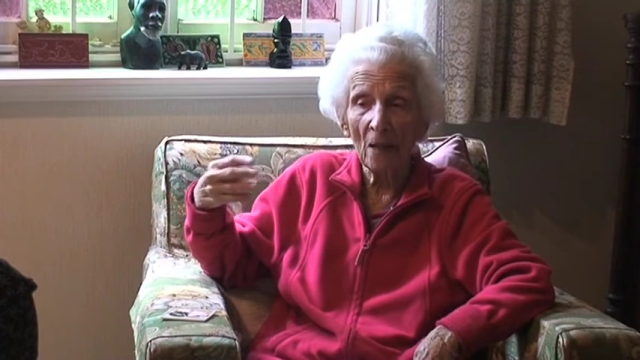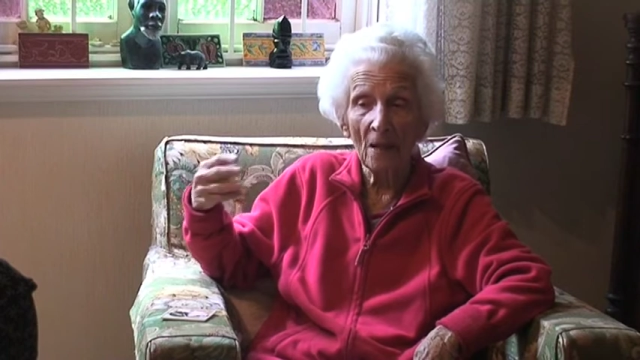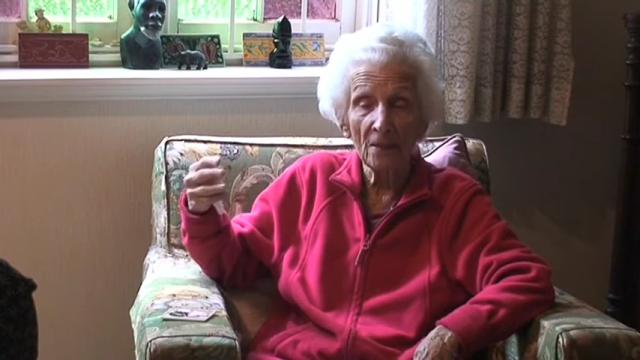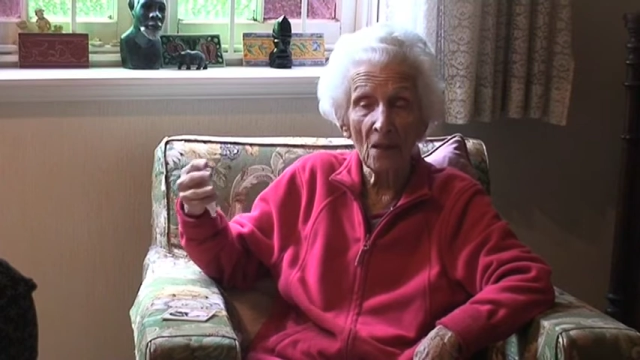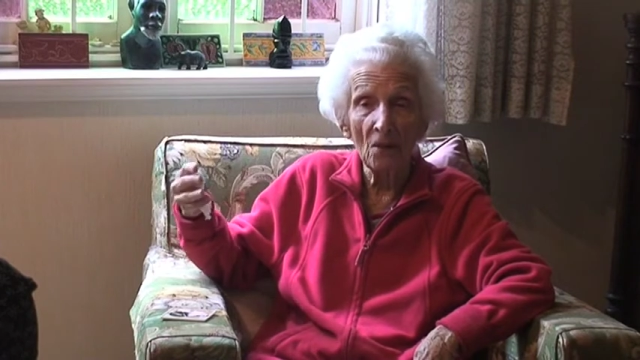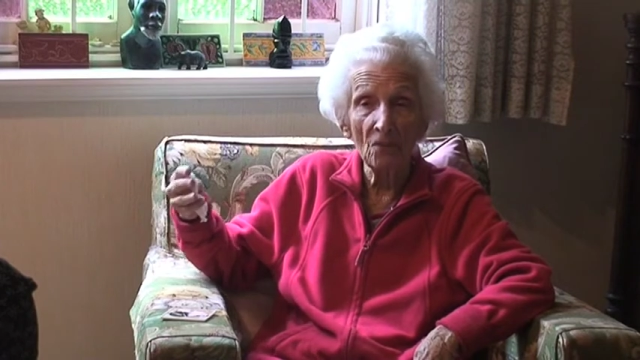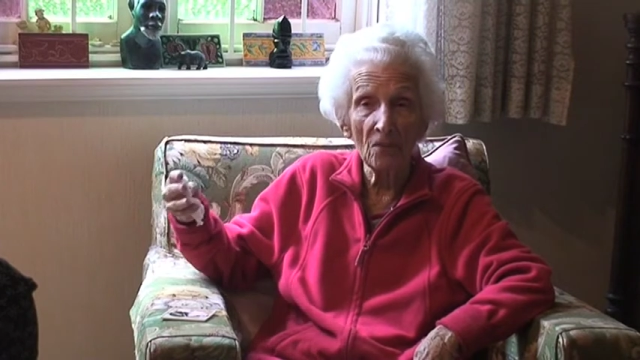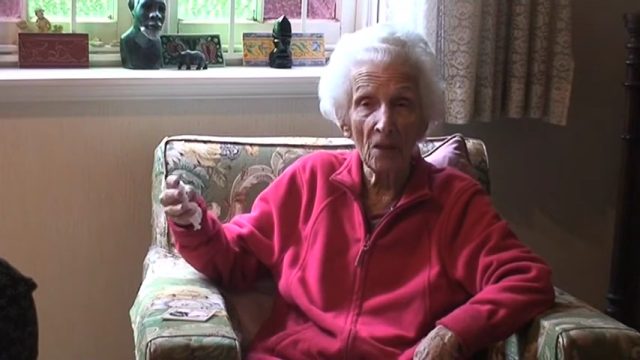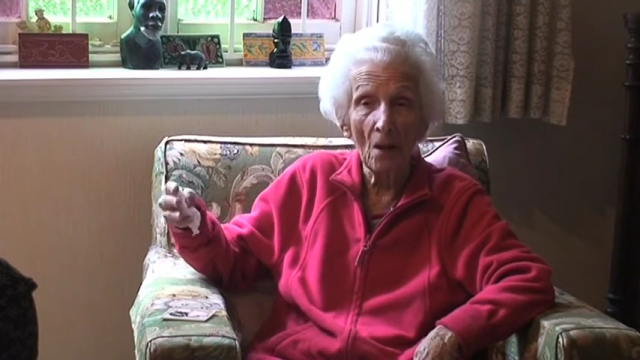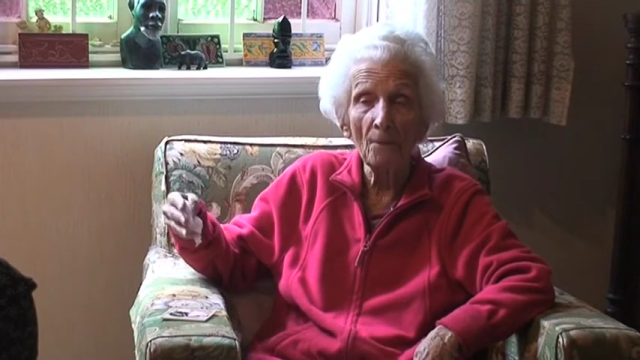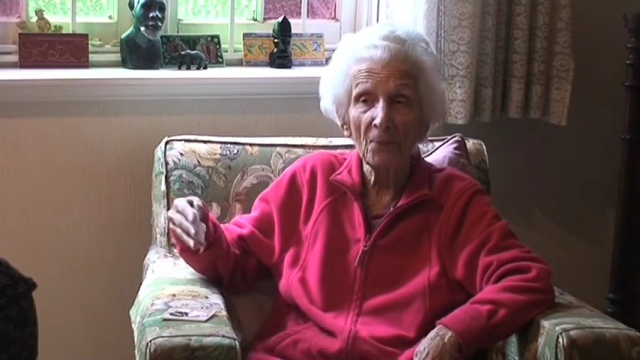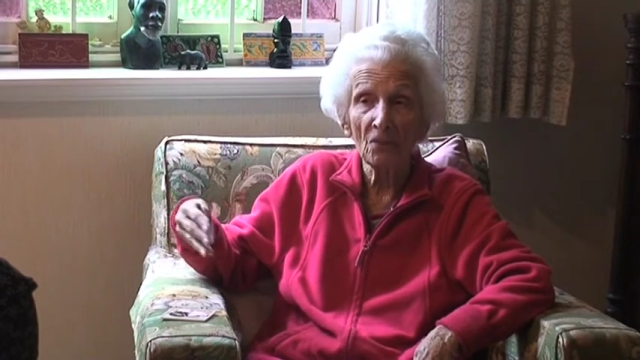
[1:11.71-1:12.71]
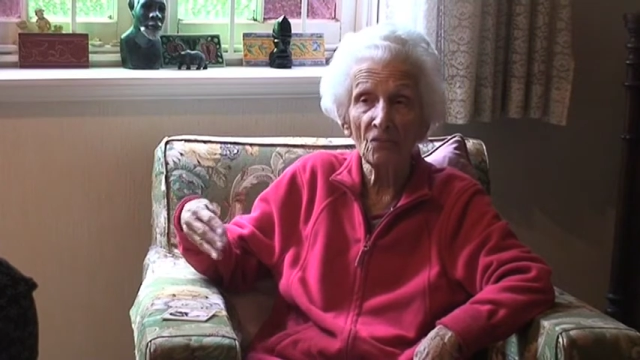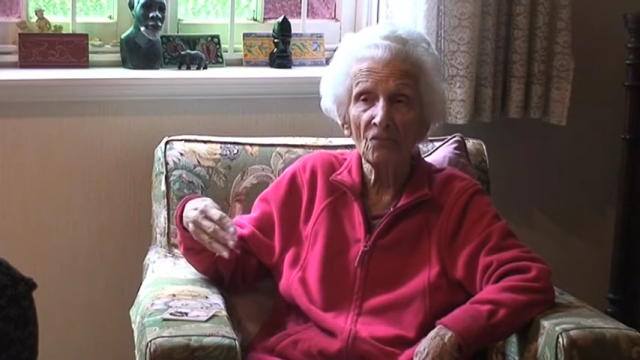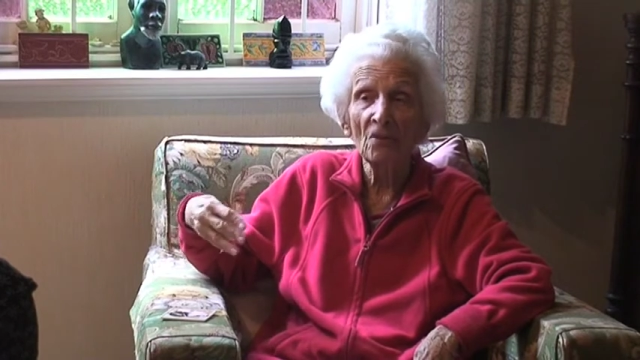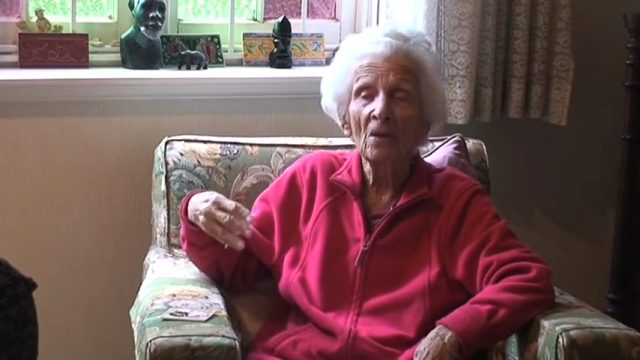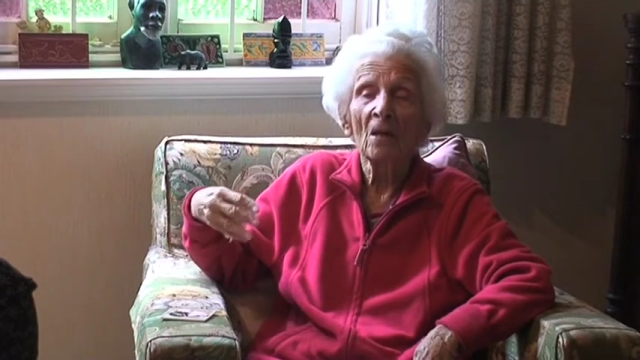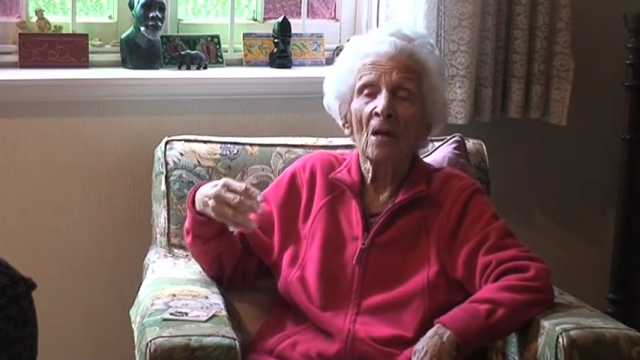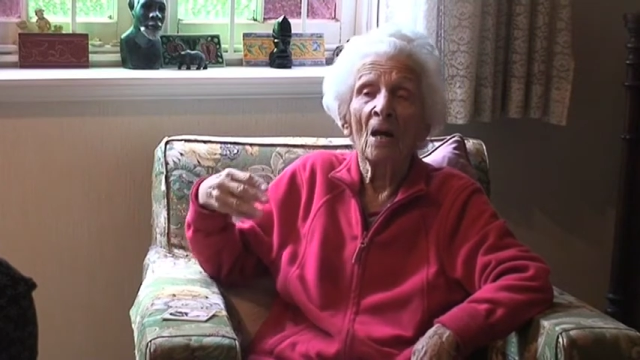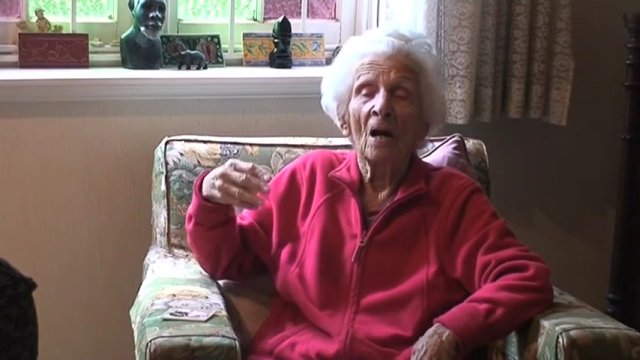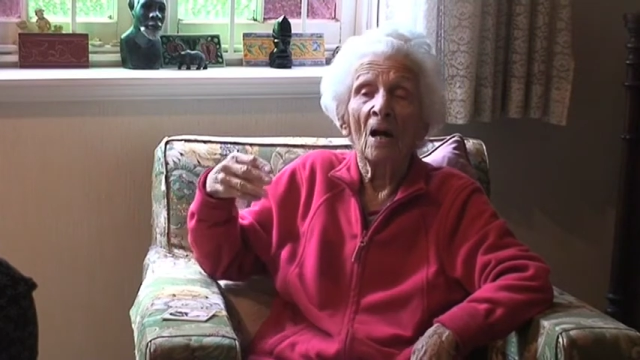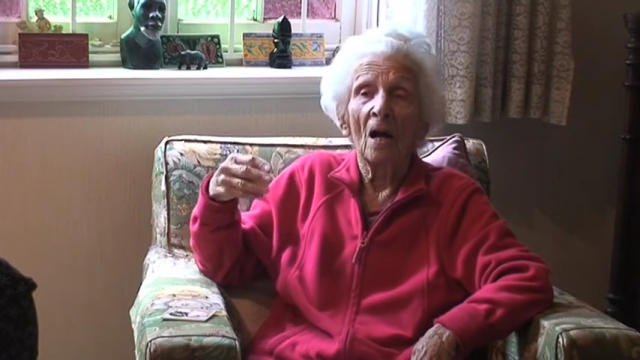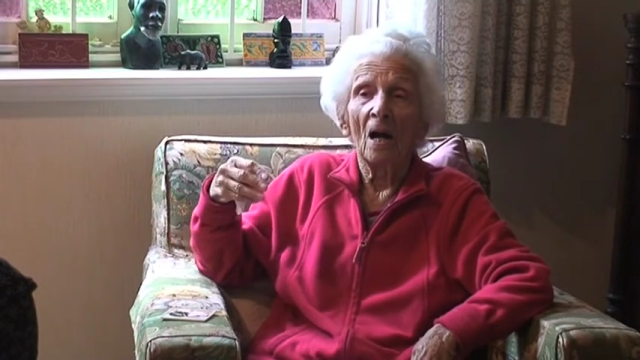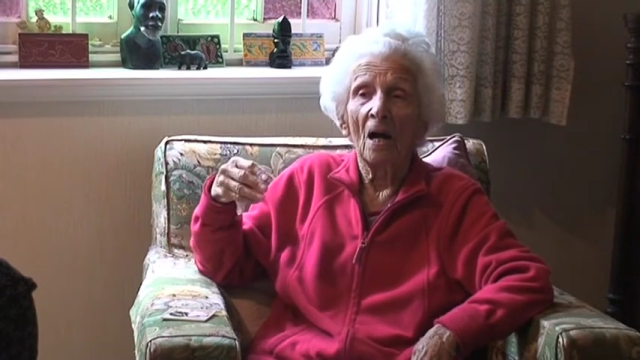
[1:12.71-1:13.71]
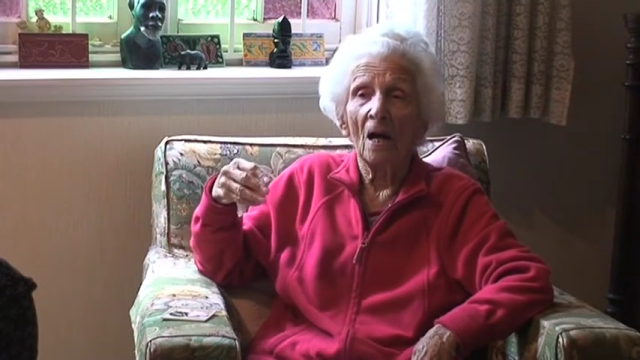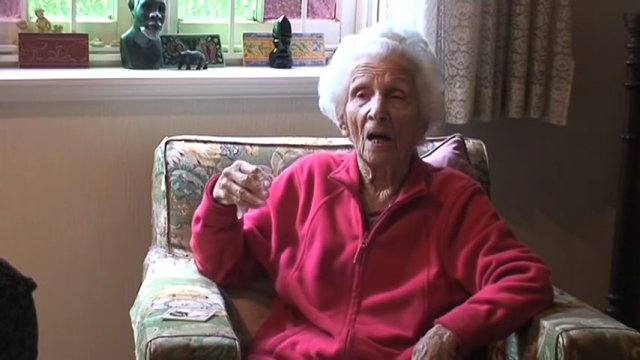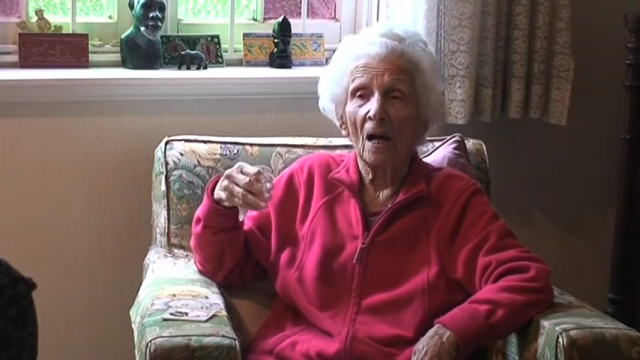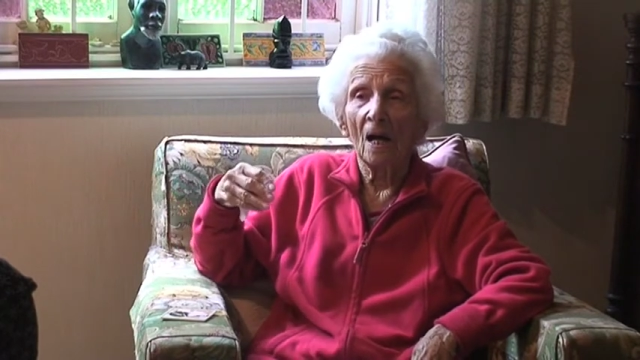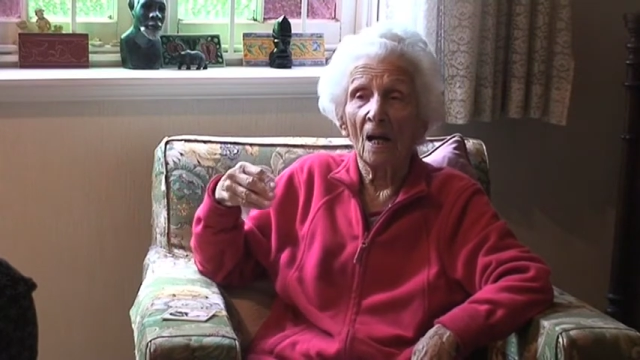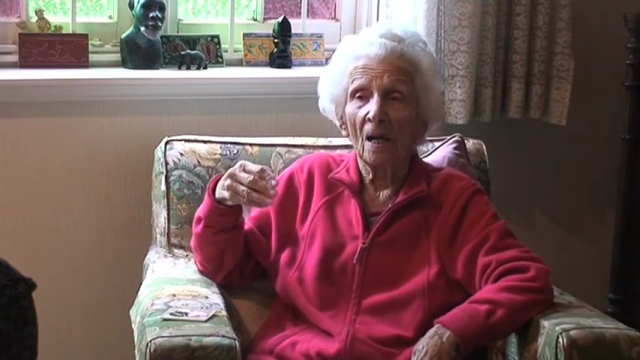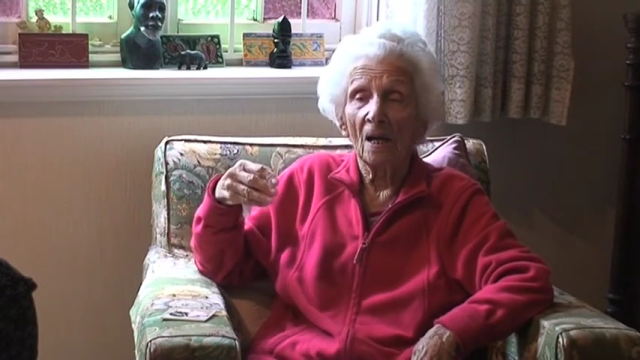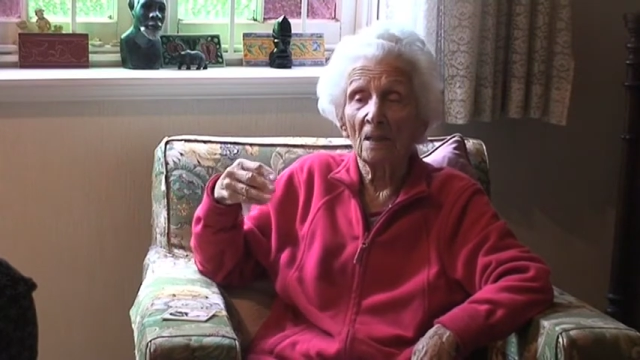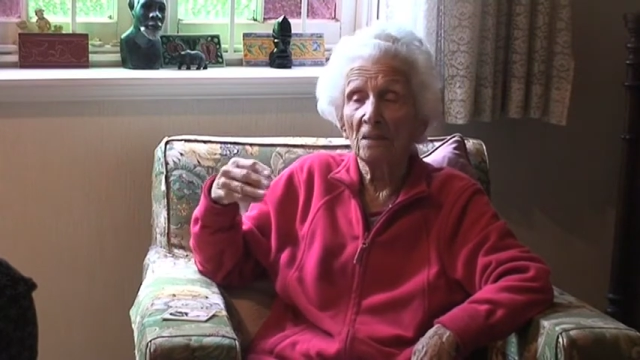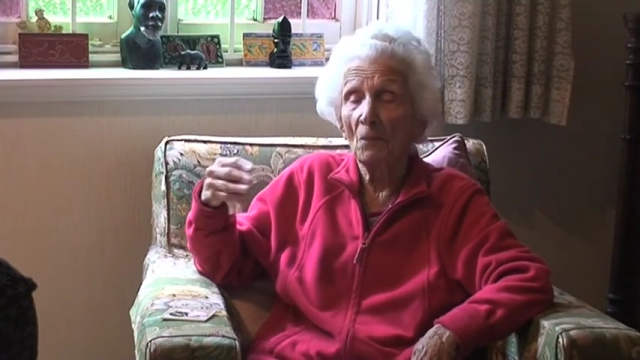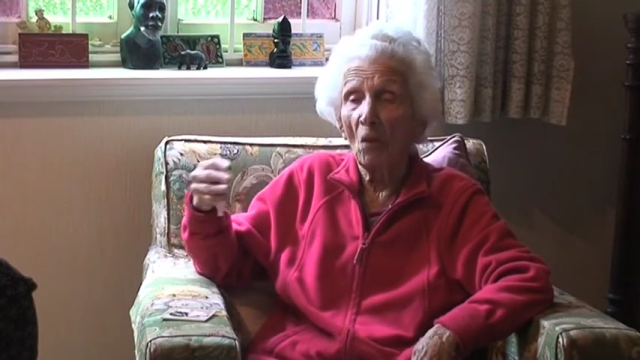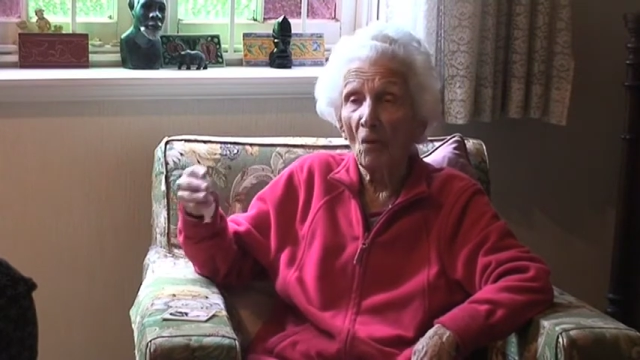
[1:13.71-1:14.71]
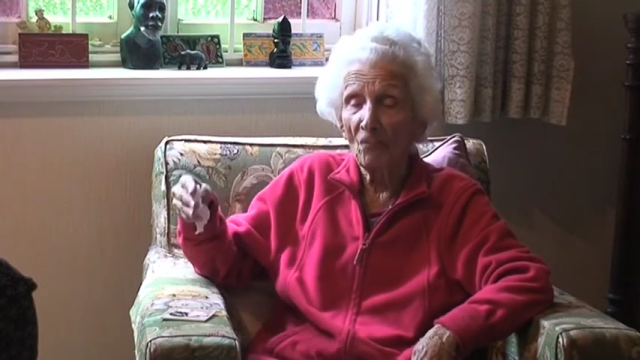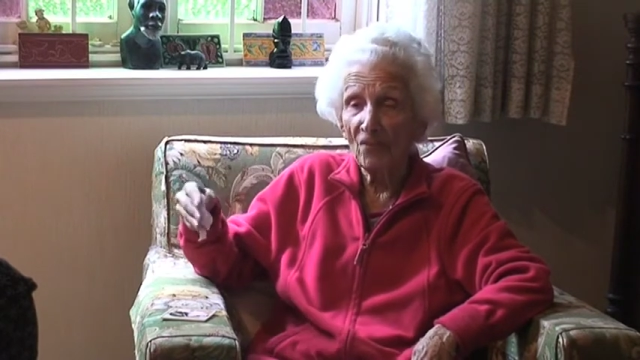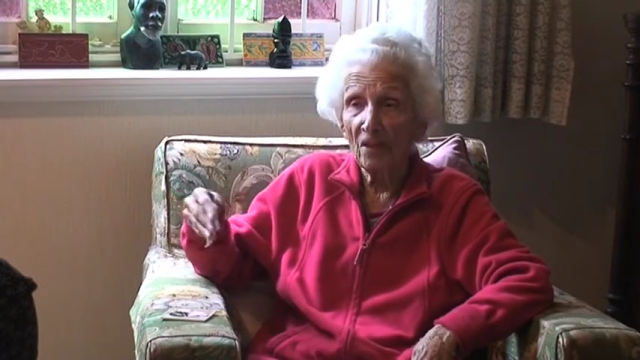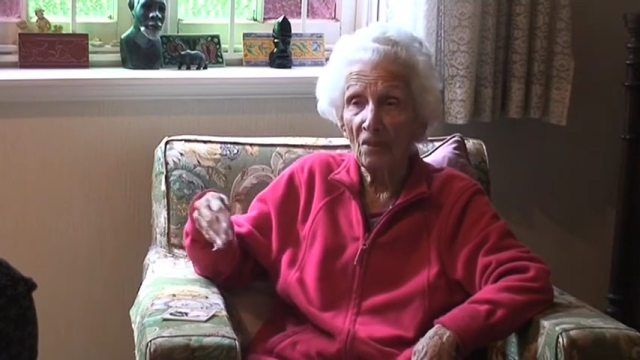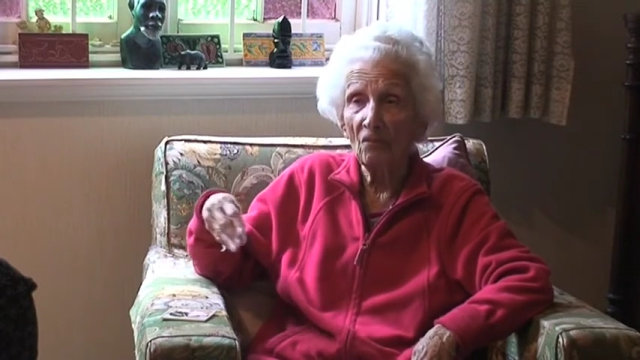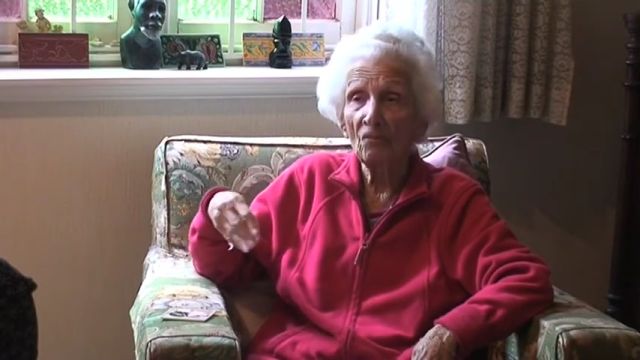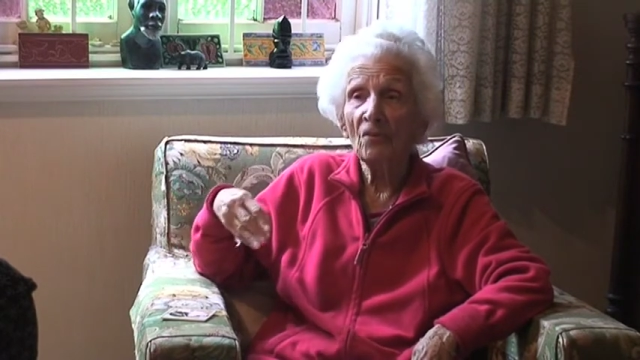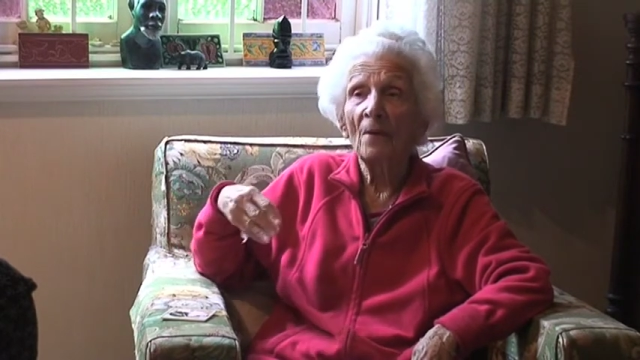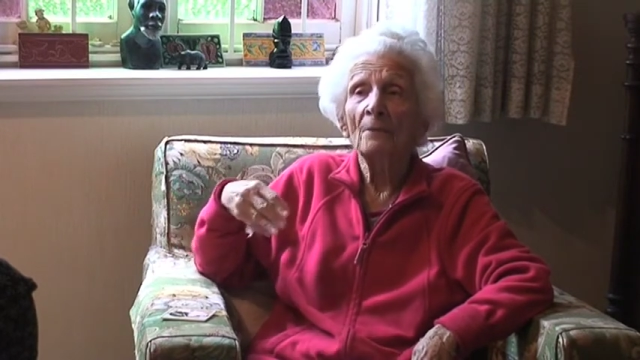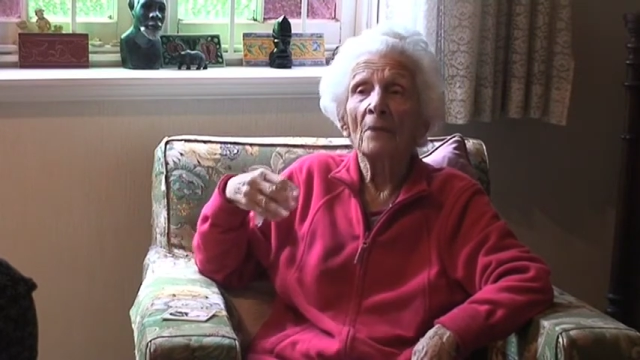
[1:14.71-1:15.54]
I know the opiates and the morphines